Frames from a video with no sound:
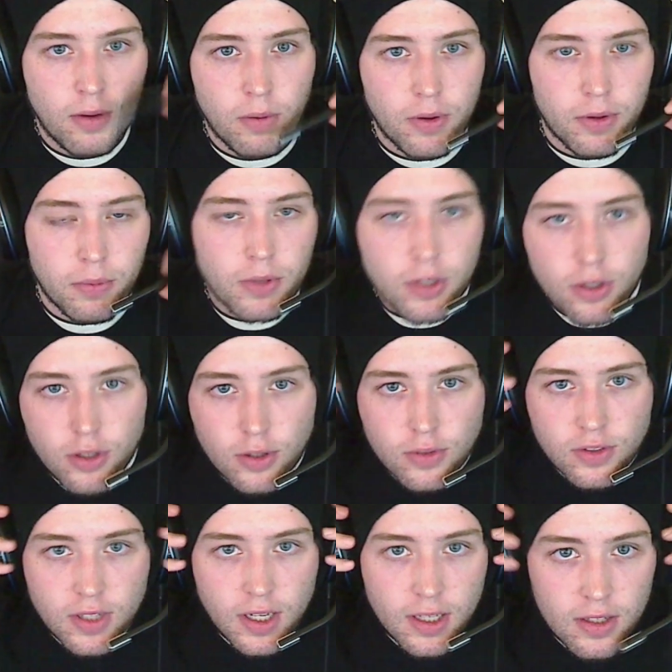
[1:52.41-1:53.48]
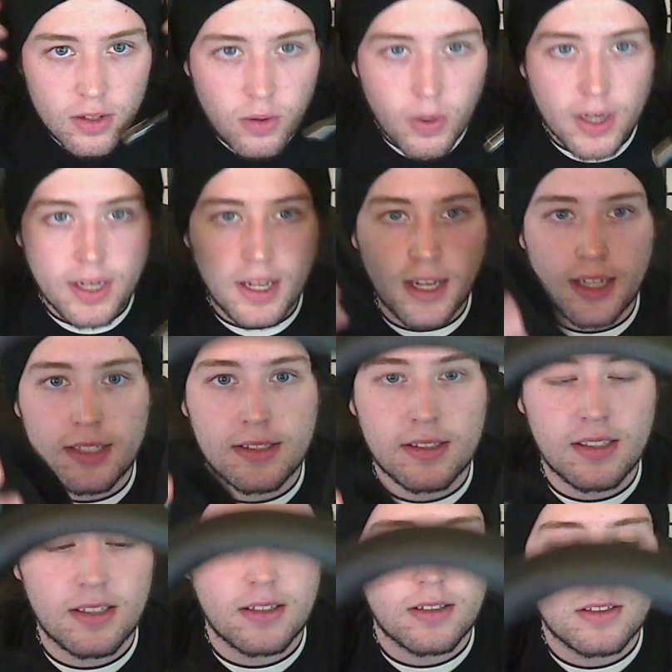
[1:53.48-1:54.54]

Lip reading: whether when you're using it, quite nice.